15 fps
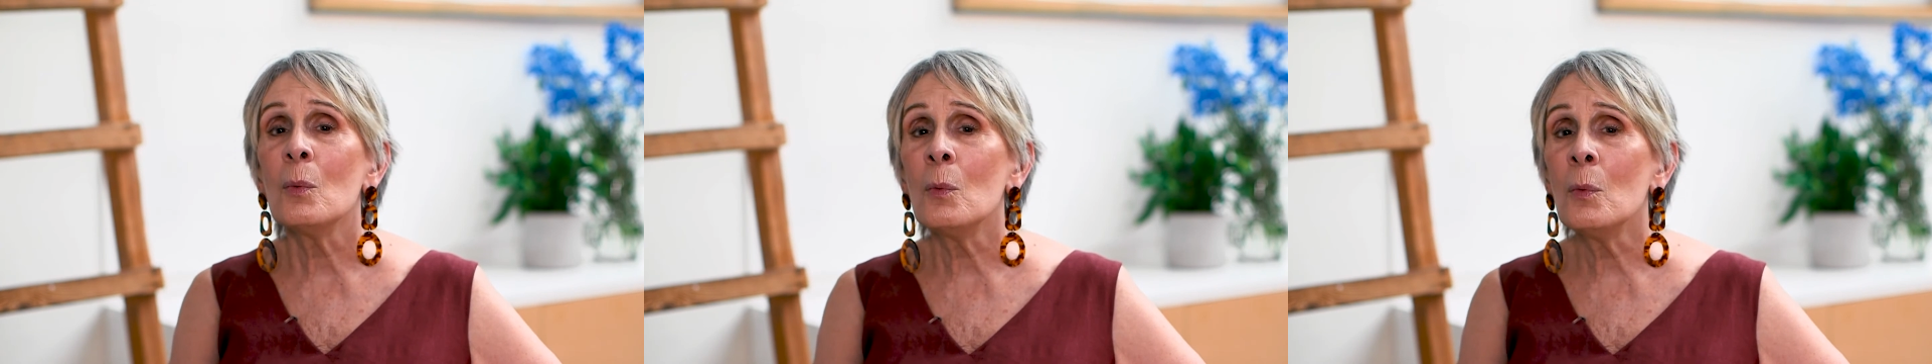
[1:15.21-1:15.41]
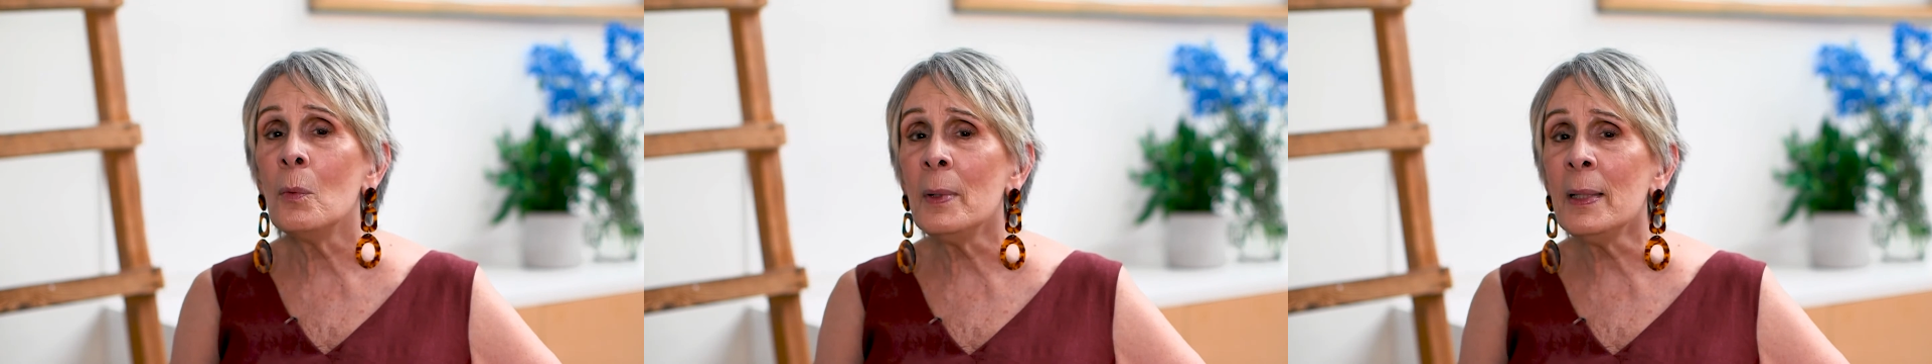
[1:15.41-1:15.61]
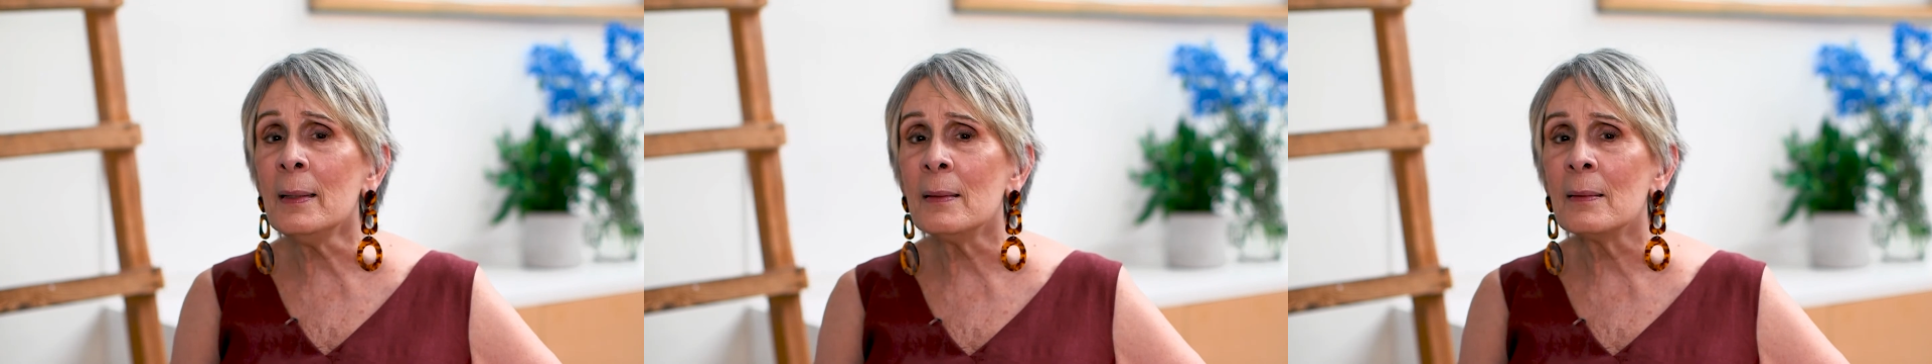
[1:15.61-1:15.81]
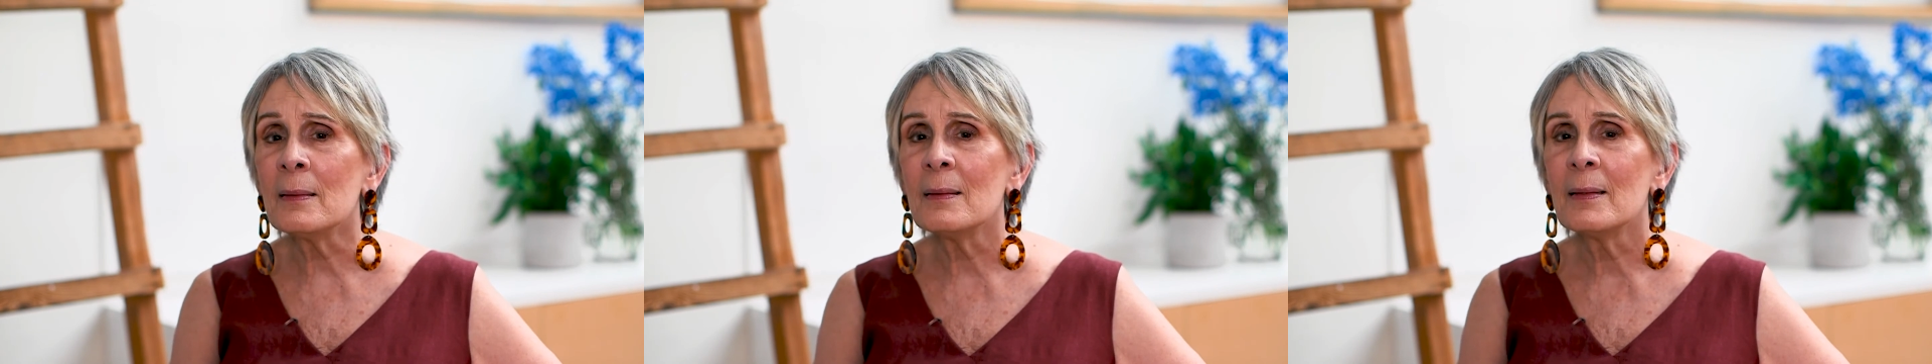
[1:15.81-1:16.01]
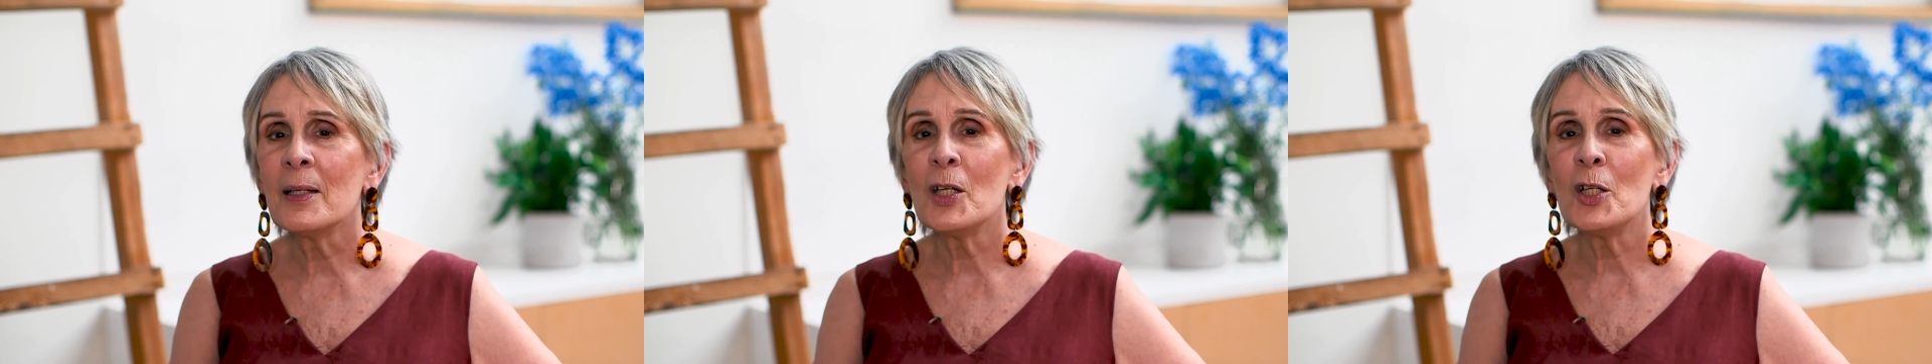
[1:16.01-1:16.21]

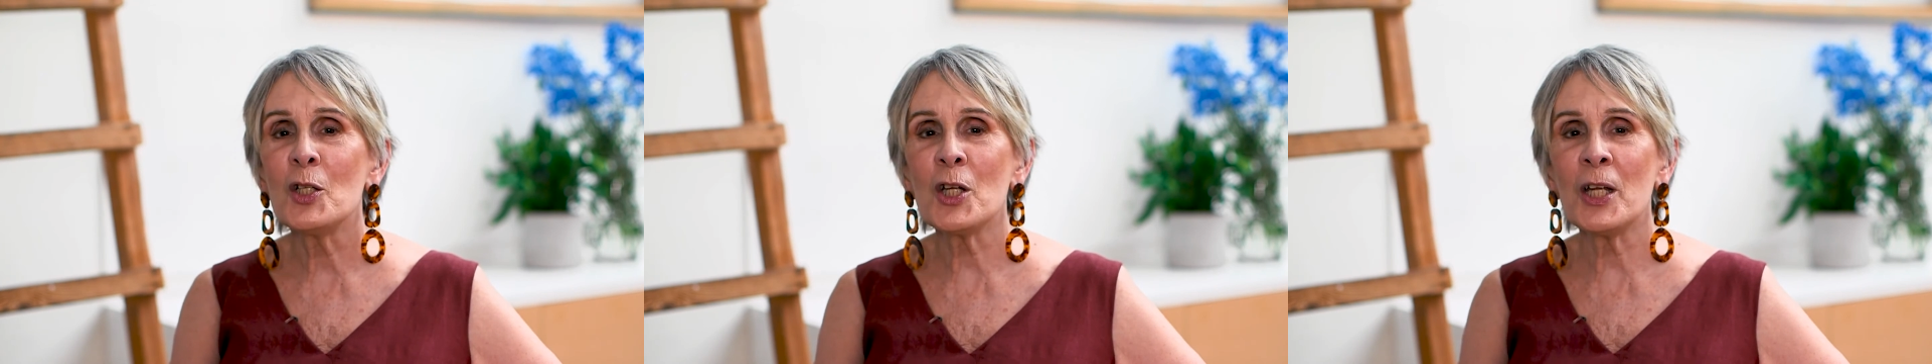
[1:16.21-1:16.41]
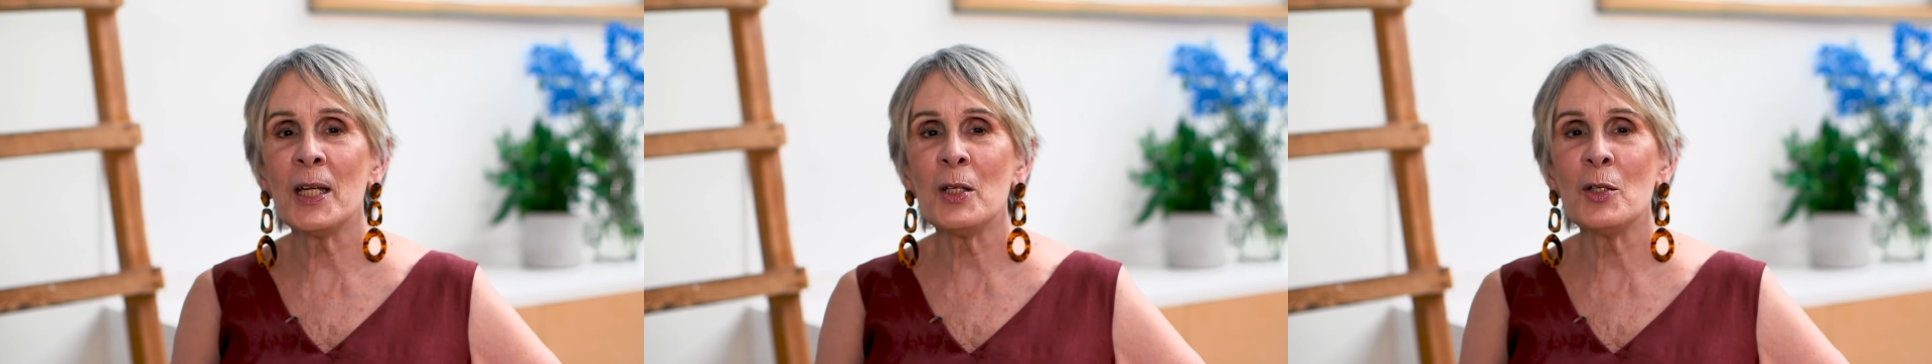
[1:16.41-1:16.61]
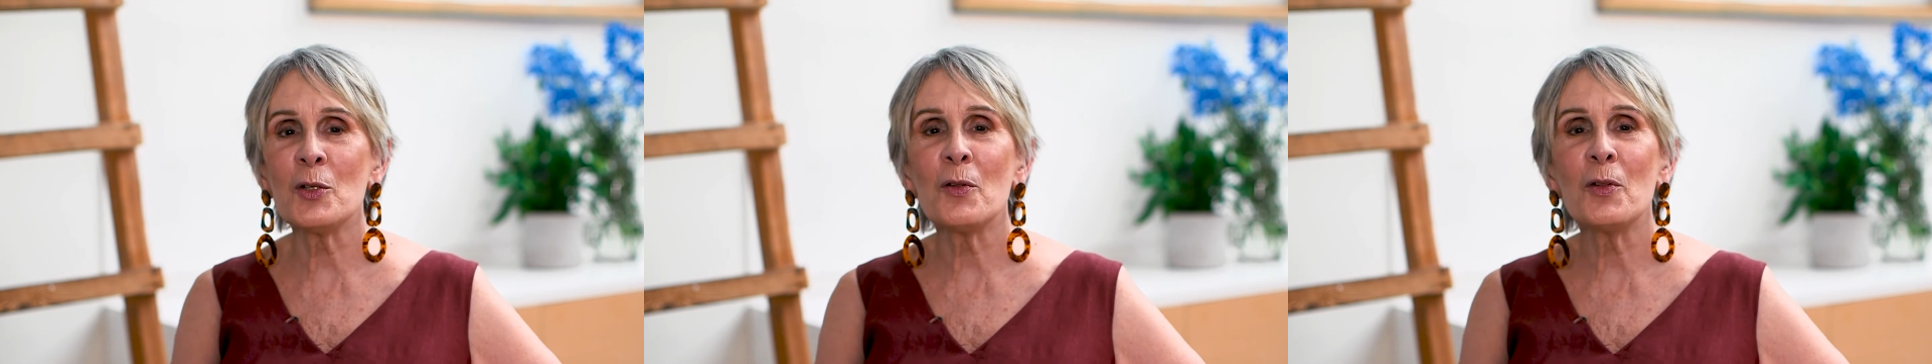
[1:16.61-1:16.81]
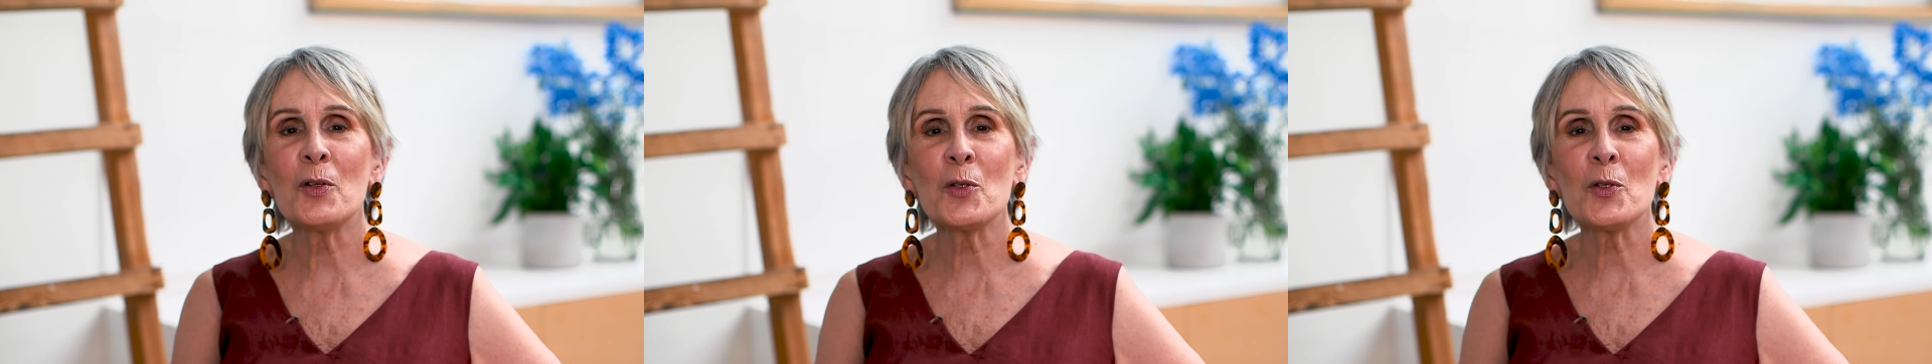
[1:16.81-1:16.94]
will change